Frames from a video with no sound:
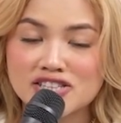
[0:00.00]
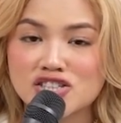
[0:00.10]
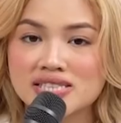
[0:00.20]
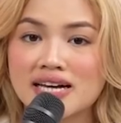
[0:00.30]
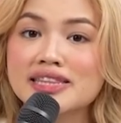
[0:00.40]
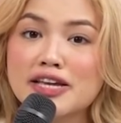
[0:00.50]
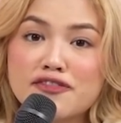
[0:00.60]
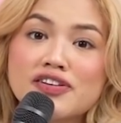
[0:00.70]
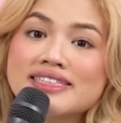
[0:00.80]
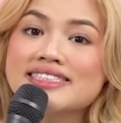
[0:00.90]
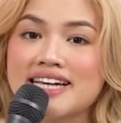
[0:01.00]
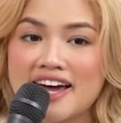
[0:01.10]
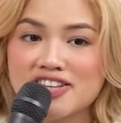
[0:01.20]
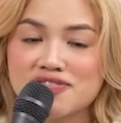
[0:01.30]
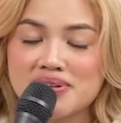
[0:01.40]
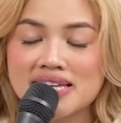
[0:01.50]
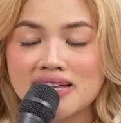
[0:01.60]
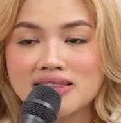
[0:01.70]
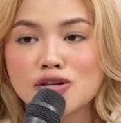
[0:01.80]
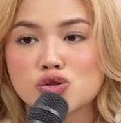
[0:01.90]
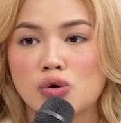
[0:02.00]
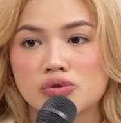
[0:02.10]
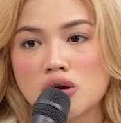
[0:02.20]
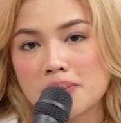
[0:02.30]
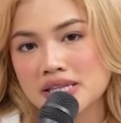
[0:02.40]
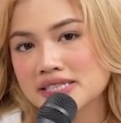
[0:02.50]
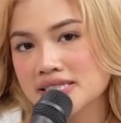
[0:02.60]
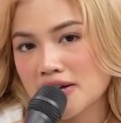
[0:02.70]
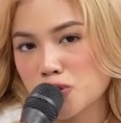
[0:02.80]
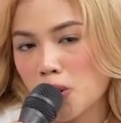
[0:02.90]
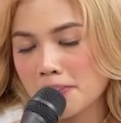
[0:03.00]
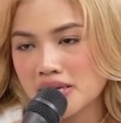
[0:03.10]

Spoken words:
It's just a different side of me that they don't normally see at home.